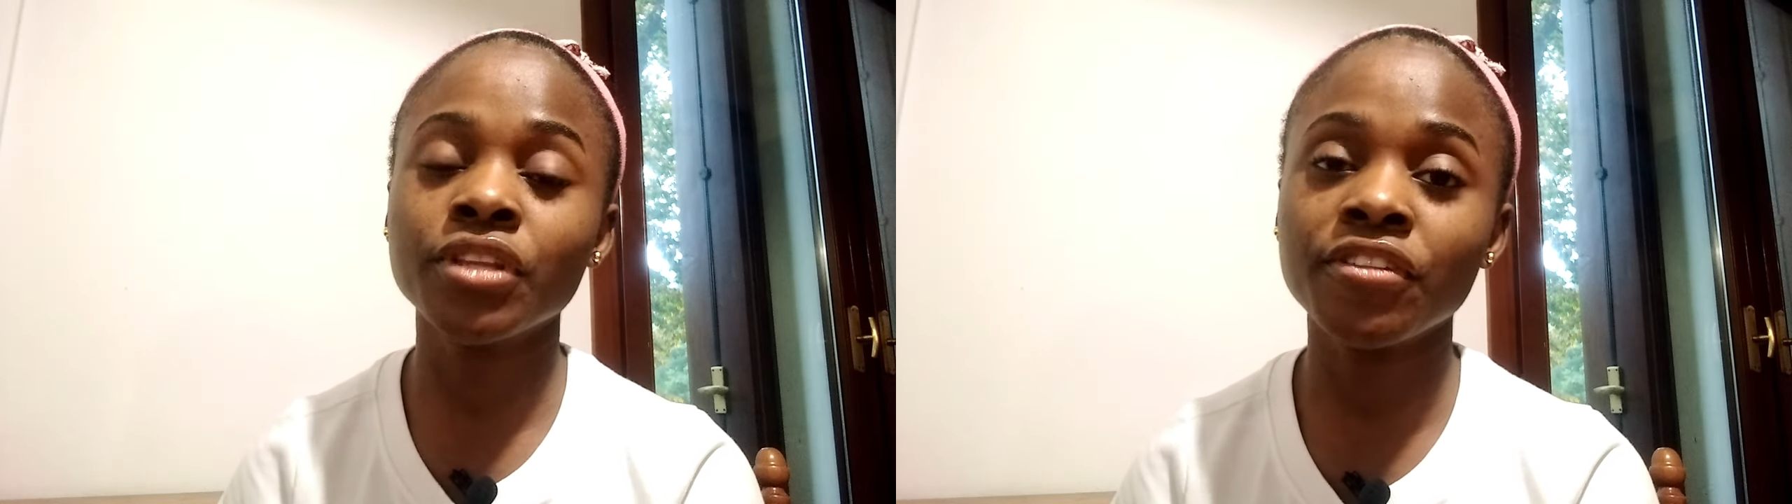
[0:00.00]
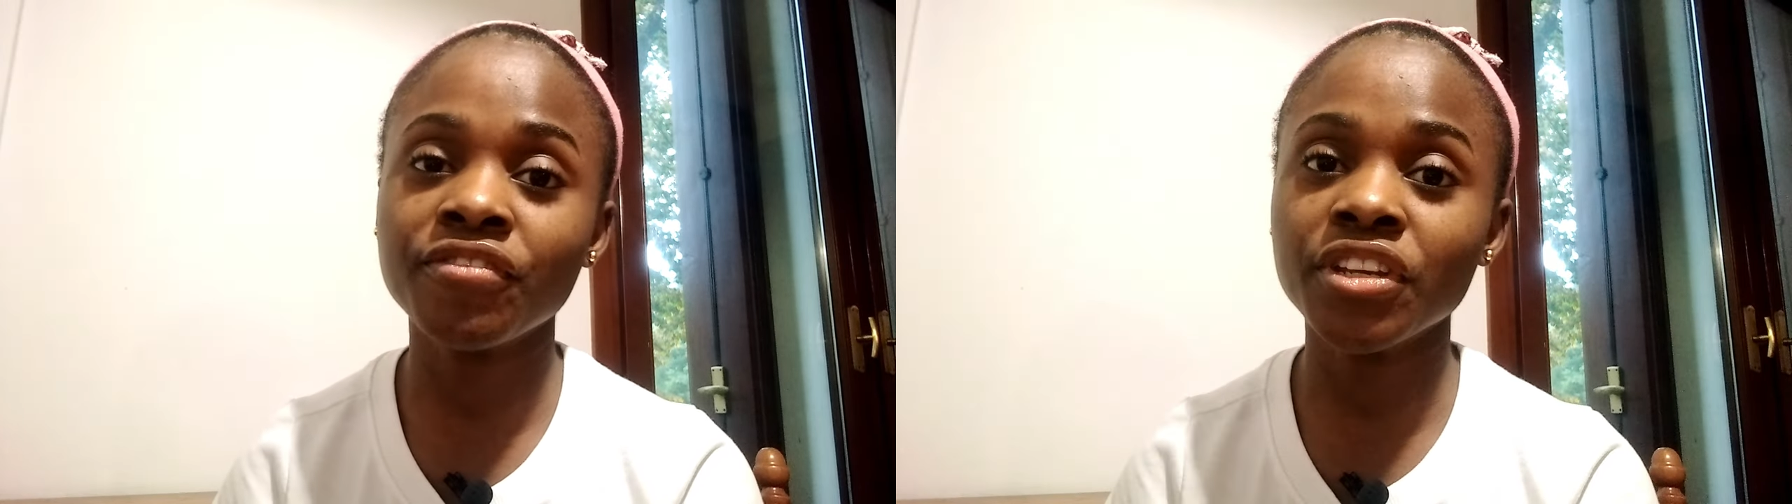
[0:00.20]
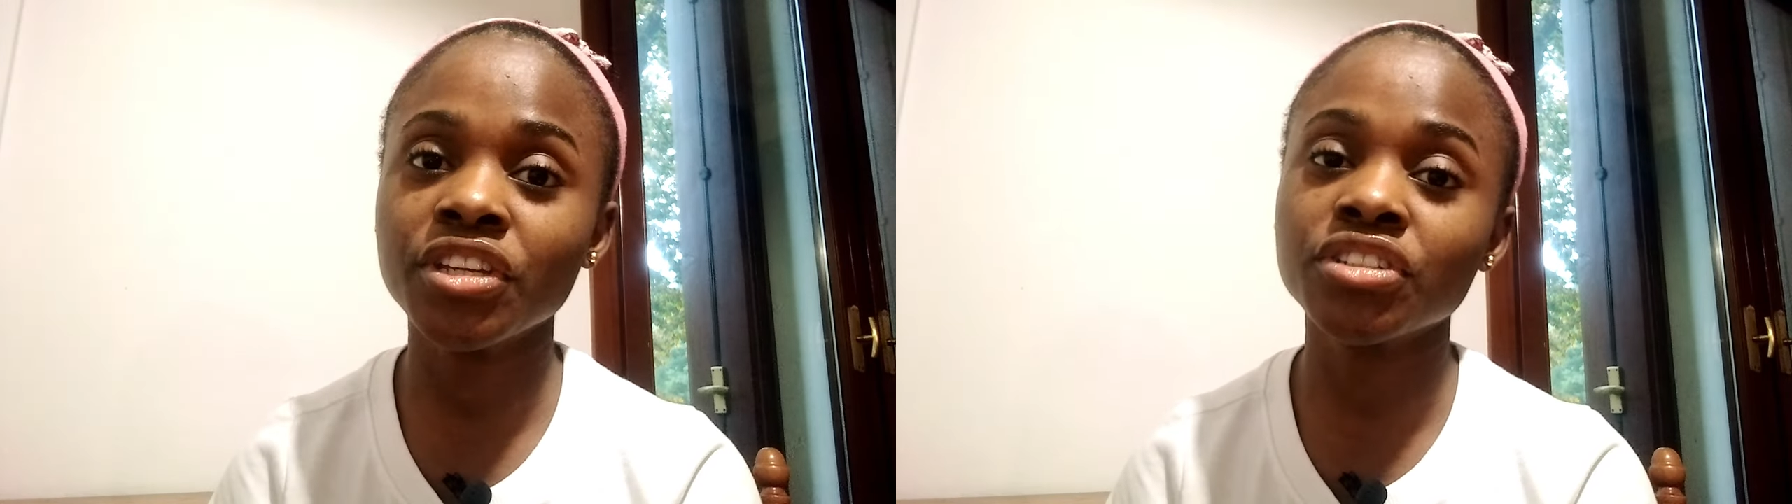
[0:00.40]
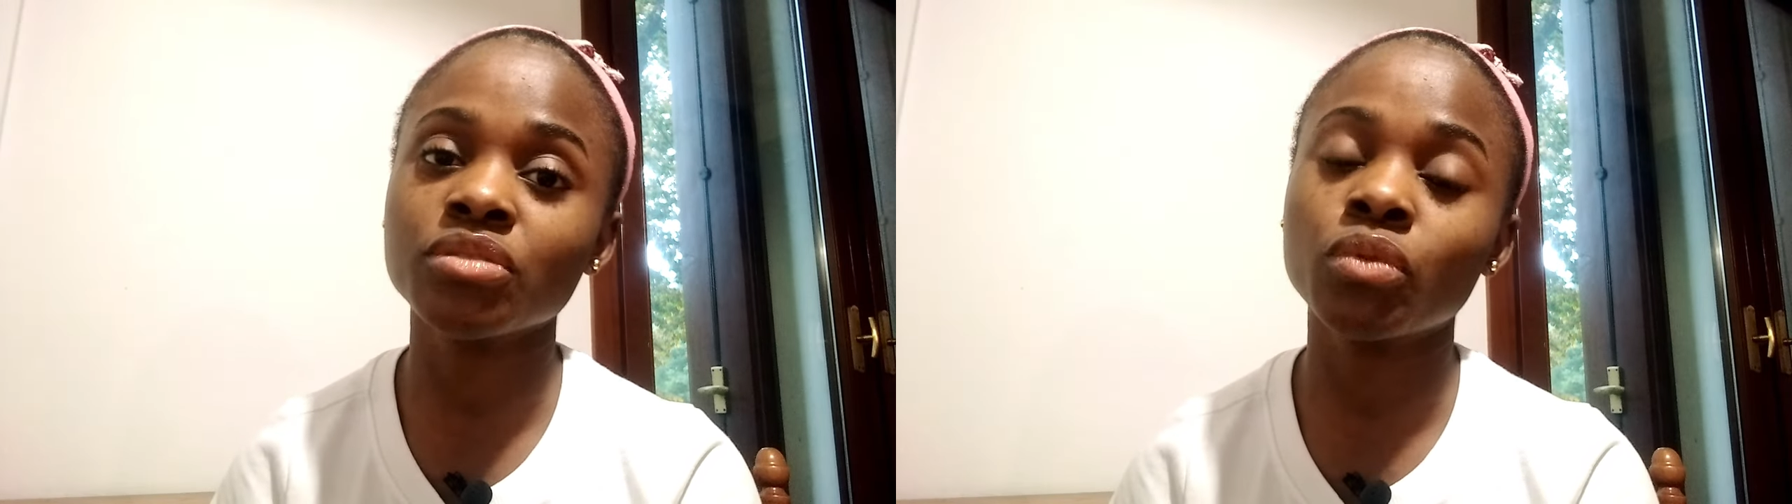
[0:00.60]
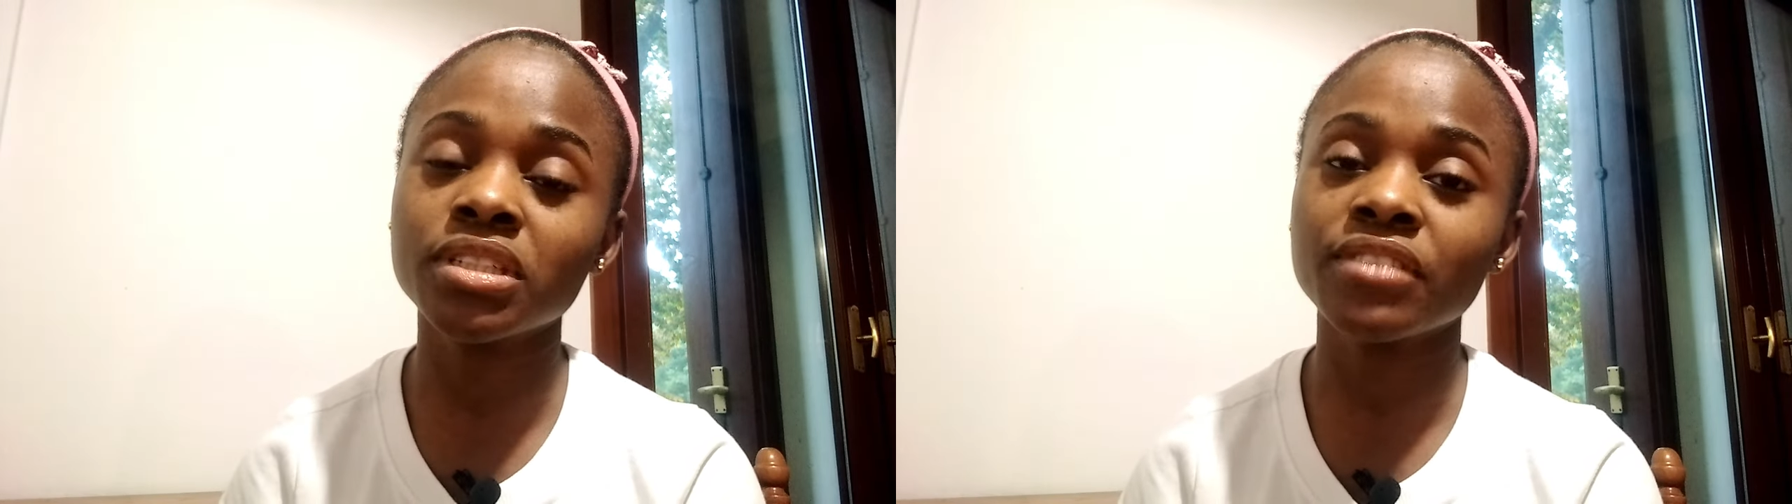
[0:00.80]
they
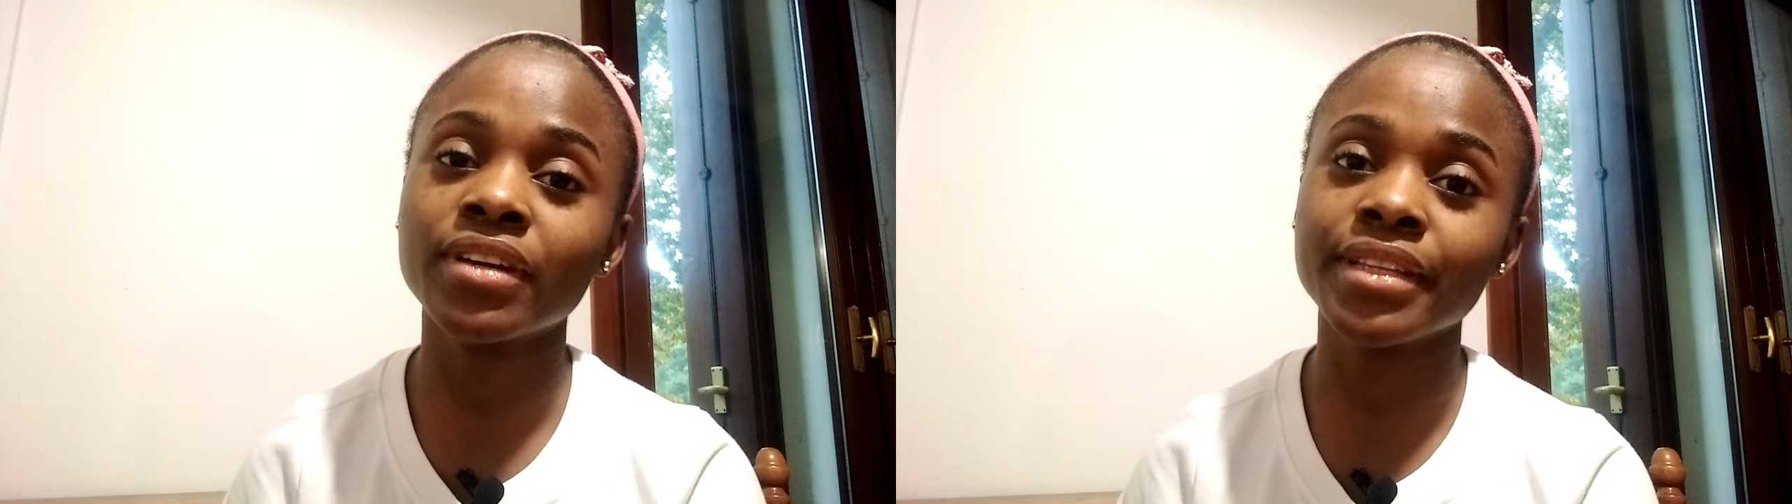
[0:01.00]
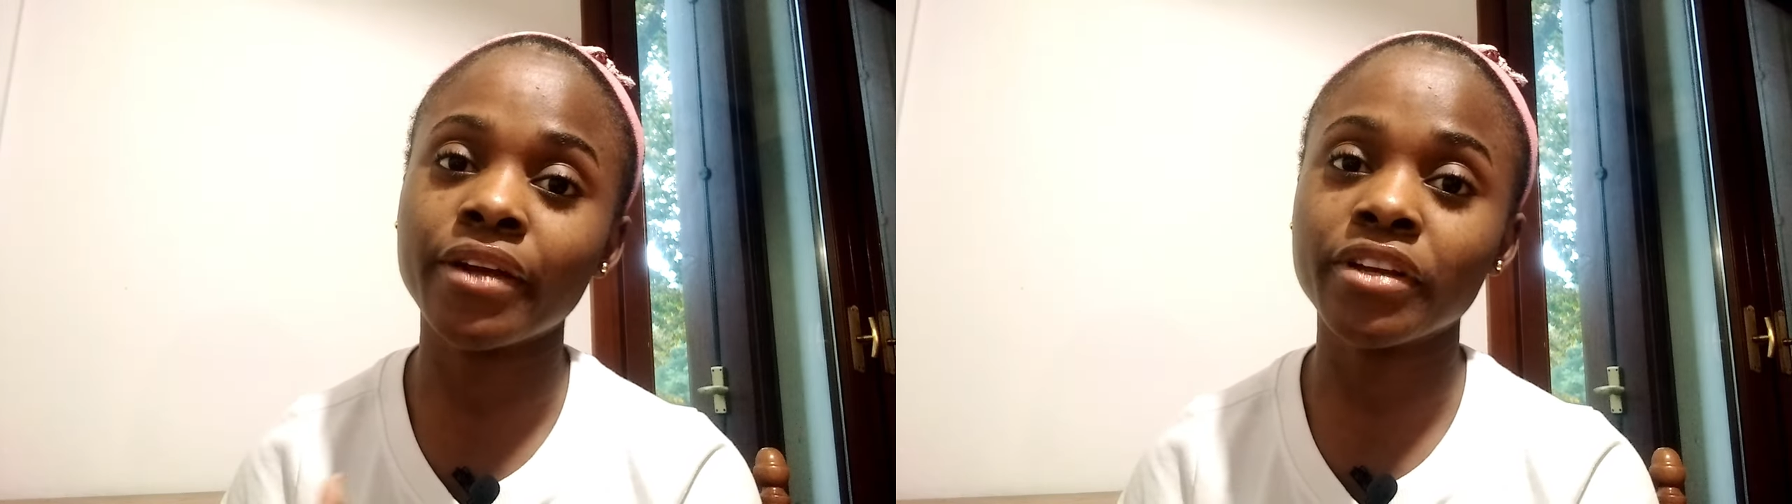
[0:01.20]
finish whatever their